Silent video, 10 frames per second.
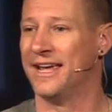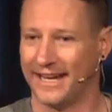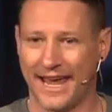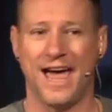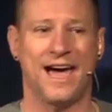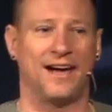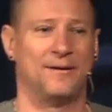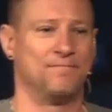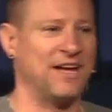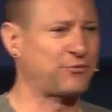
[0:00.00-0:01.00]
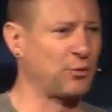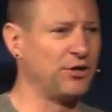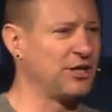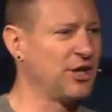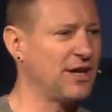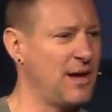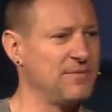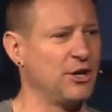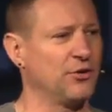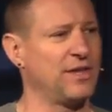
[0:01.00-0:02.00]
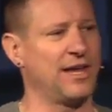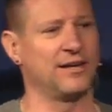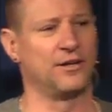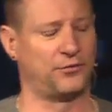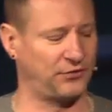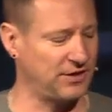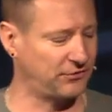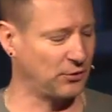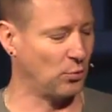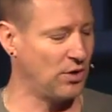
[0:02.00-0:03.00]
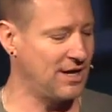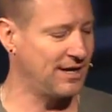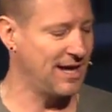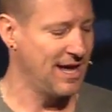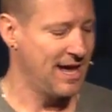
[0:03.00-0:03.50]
Yeah, that's really good. I'm near the end of season 1,